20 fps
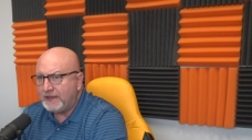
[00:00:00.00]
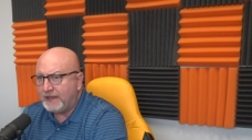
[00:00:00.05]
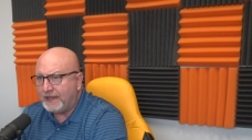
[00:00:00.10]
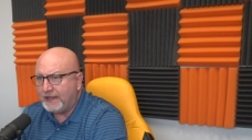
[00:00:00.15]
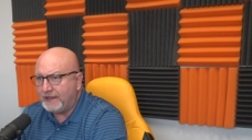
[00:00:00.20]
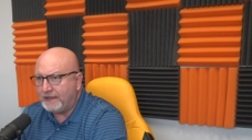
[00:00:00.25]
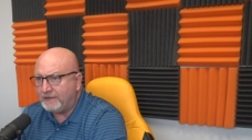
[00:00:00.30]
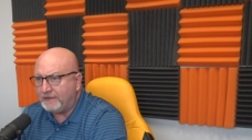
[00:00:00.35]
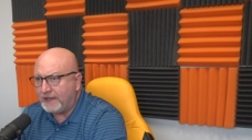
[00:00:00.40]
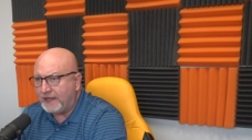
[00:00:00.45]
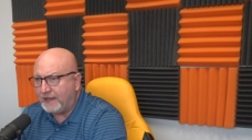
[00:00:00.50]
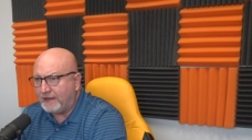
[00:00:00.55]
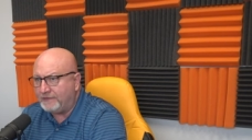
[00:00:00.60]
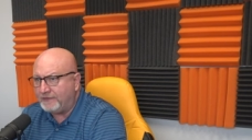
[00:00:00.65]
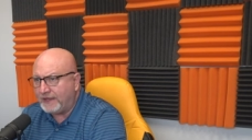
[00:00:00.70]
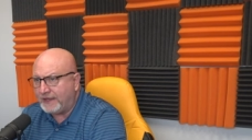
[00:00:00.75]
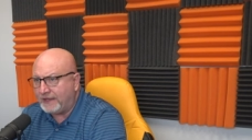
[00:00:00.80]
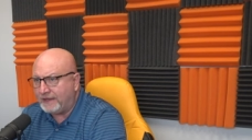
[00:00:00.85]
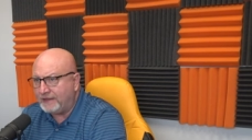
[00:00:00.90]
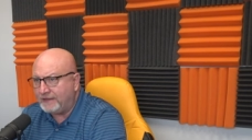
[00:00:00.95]
and and
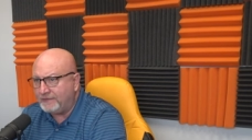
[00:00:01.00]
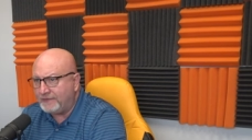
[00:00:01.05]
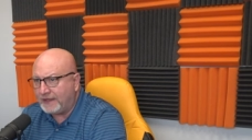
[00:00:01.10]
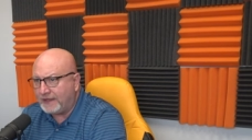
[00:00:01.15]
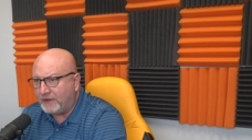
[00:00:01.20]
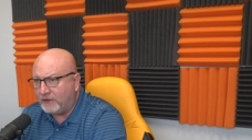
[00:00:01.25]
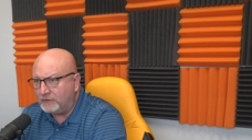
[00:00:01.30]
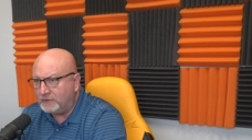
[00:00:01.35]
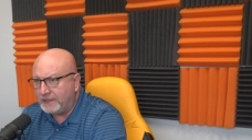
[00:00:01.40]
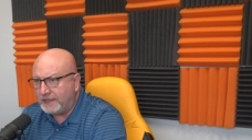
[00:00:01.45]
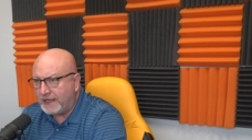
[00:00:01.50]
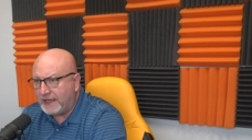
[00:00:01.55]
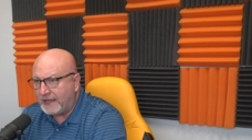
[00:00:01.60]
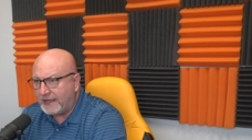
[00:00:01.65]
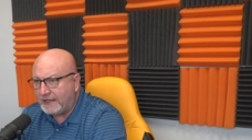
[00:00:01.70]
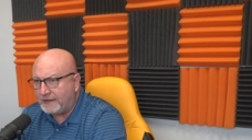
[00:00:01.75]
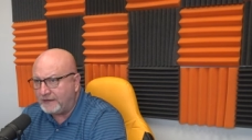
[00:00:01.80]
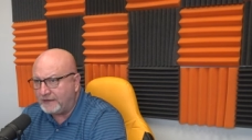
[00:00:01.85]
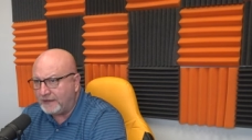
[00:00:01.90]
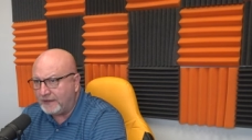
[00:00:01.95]
they they only
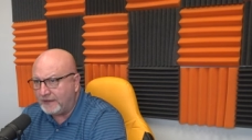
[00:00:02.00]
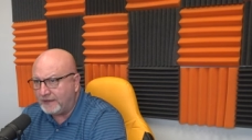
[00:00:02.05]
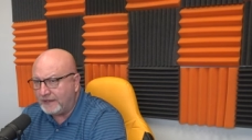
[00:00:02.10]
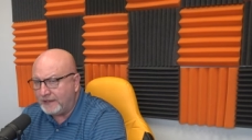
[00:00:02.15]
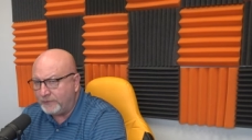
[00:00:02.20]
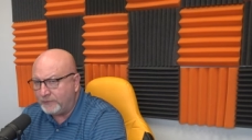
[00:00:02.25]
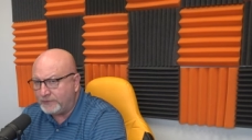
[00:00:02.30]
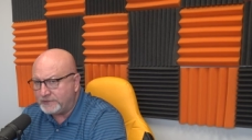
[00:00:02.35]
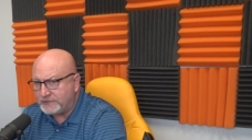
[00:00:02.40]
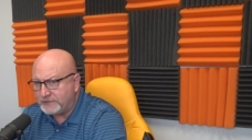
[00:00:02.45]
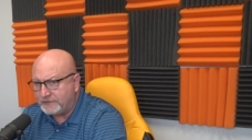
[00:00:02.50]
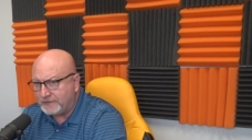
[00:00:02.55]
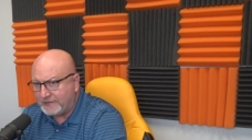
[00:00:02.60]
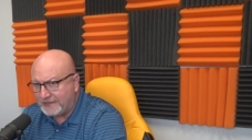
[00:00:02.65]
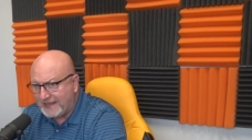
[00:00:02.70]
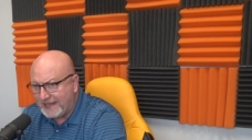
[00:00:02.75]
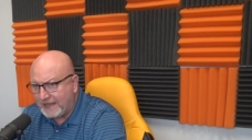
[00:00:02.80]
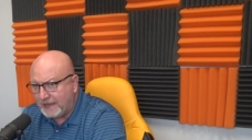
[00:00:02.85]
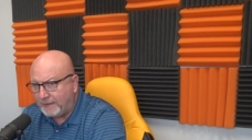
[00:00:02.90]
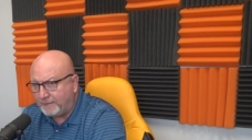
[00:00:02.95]
had uh, it was
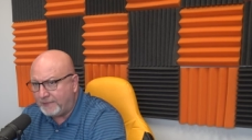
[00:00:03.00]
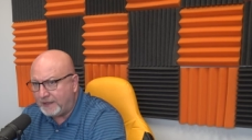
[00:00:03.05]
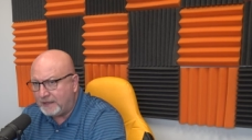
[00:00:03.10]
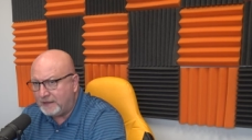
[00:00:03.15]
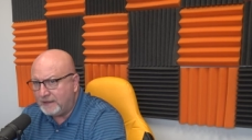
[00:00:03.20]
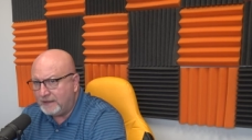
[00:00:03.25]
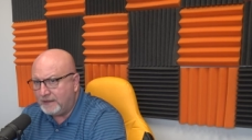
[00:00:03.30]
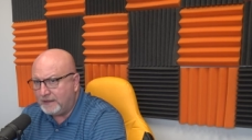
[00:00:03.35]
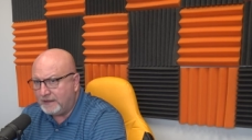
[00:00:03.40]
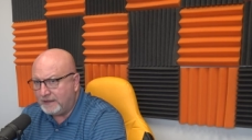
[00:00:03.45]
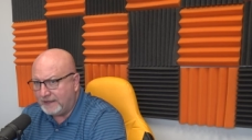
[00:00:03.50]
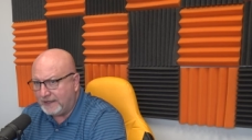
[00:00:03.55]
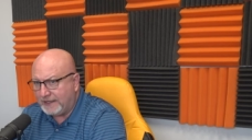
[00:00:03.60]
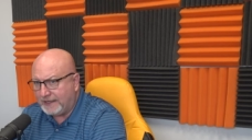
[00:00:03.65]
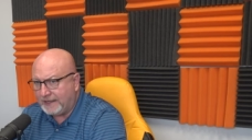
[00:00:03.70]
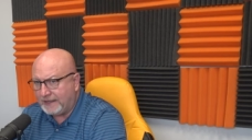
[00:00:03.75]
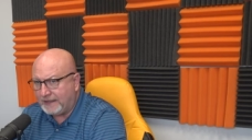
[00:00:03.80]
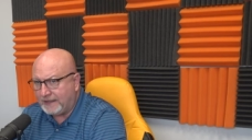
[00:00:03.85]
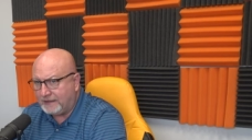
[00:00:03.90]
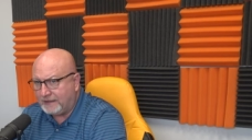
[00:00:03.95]
them
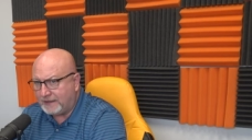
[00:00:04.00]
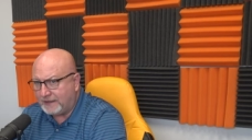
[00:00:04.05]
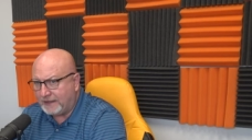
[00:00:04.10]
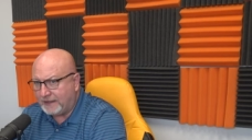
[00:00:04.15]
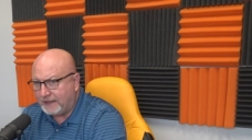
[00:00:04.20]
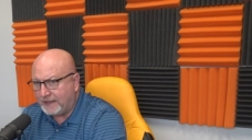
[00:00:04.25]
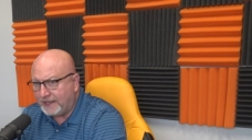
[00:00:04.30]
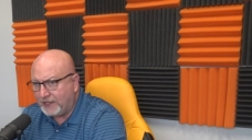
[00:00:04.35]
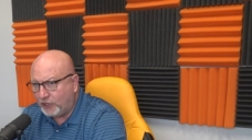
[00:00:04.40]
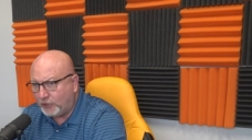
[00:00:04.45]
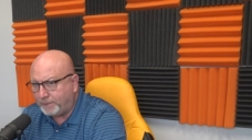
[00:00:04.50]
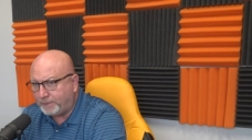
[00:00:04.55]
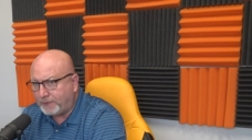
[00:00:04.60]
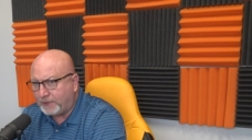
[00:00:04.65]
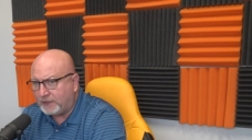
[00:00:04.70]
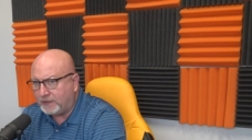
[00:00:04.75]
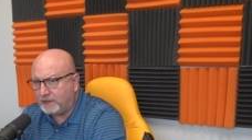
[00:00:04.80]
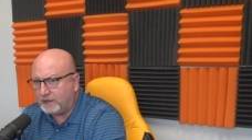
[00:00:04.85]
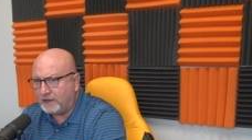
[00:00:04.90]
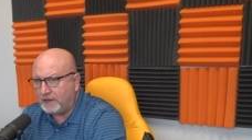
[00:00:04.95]
and a
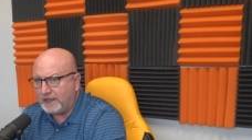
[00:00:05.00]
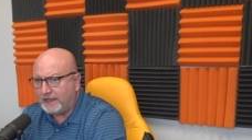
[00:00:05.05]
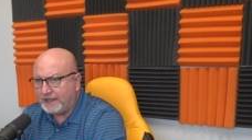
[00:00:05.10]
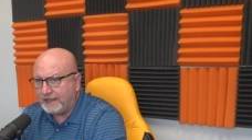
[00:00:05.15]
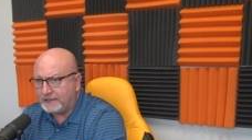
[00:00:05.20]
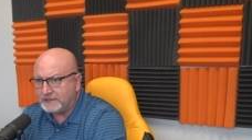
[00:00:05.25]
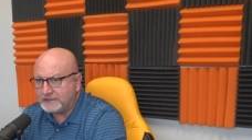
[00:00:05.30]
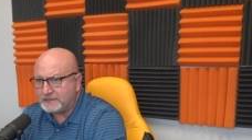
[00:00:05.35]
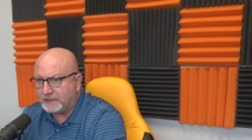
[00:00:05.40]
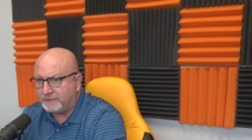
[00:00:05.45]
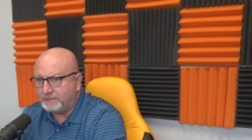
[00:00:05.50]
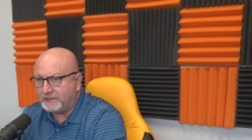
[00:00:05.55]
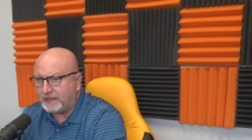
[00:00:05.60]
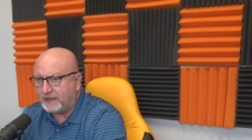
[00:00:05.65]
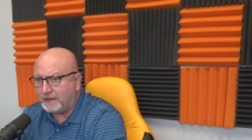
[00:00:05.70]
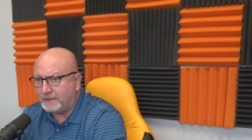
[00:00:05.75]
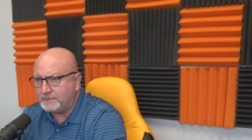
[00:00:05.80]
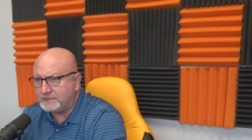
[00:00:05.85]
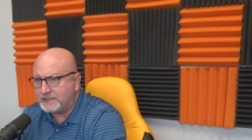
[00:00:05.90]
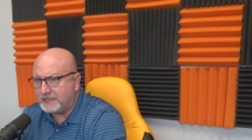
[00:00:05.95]
helper and
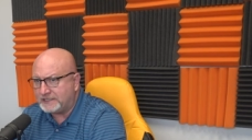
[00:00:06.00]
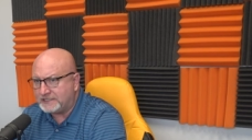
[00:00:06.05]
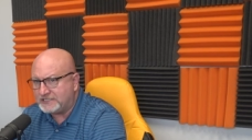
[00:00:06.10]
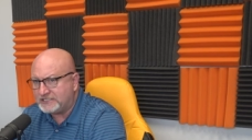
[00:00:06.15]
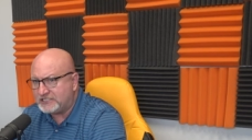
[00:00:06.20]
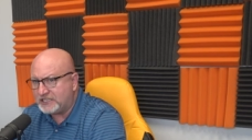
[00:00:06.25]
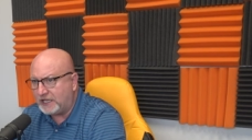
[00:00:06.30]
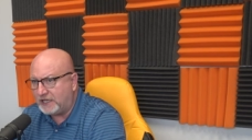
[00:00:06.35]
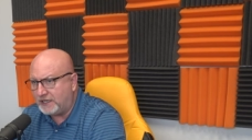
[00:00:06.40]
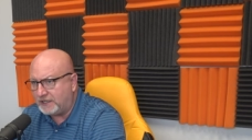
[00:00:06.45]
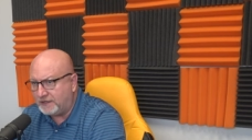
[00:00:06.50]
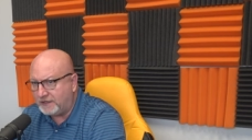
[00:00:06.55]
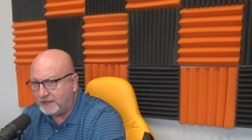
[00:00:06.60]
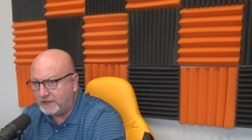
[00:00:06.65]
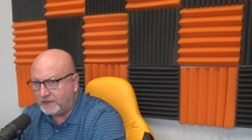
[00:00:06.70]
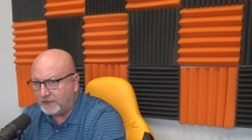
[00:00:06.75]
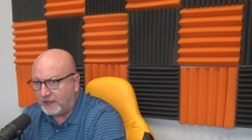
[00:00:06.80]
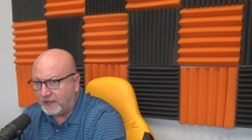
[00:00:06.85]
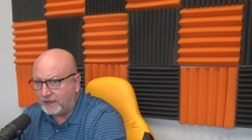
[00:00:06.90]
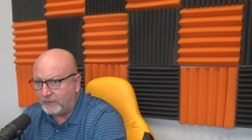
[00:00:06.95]
sometimes a son
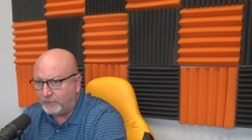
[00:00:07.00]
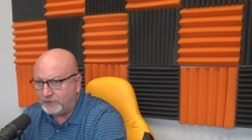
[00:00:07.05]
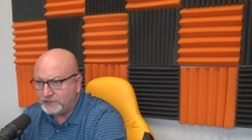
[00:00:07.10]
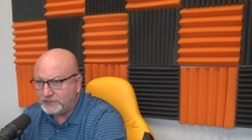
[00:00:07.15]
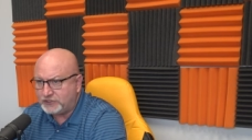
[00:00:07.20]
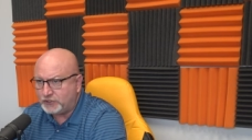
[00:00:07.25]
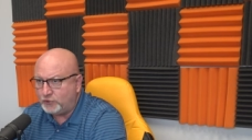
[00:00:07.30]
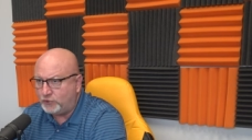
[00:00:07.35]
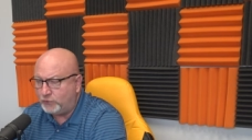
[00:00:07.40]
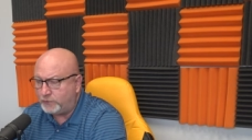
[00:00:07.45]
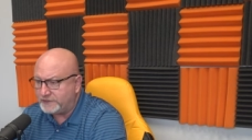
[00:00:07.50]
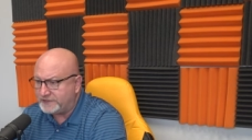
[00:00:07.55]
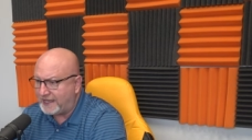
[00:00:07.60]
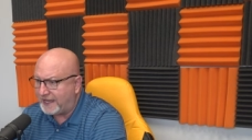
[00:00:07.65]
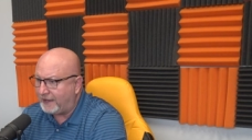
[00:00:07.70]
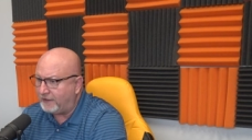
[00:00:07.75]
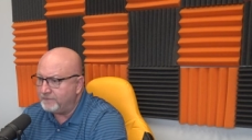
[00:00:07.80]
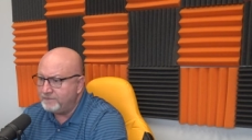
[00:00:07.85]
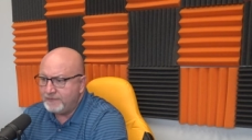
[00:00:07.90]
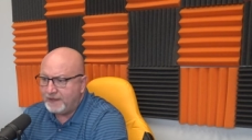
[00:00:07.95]
uh, when school was
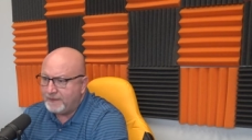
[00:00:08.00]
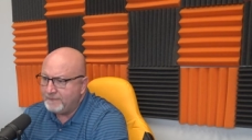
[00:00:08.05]
out.